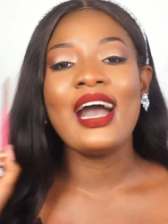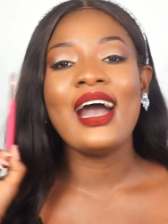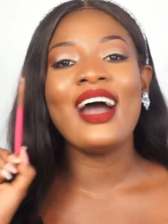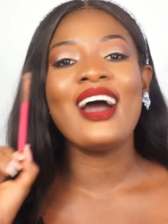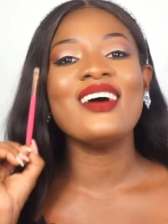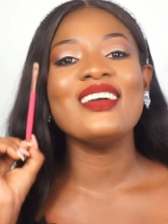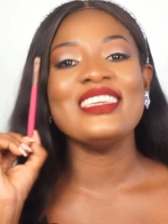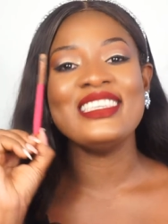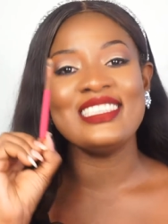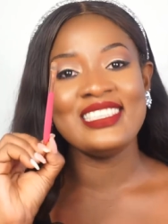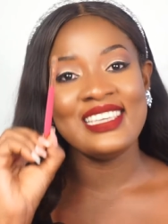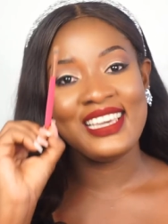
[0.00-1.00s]
How
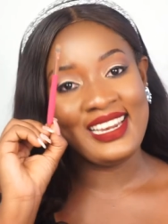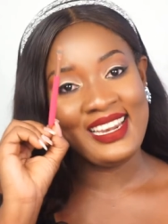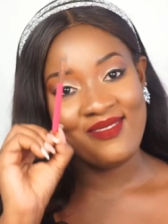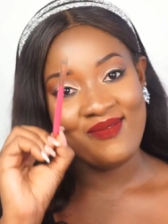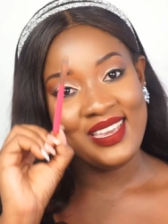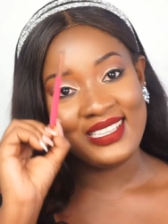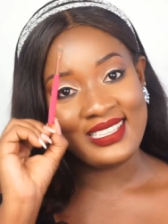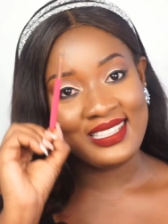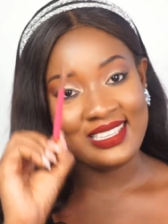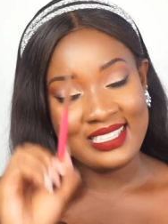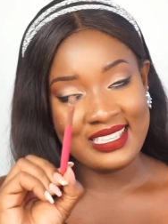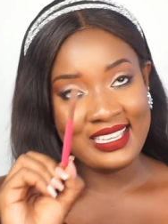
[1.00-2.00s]
easy and amazing
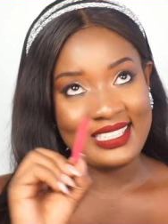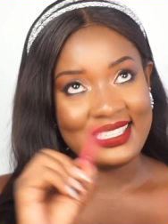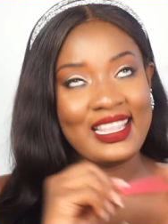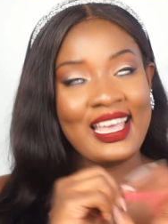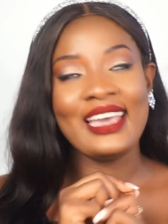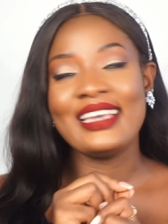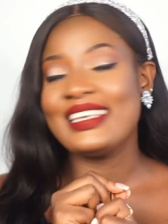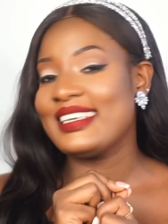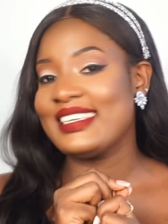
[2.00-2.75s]
is this? Like,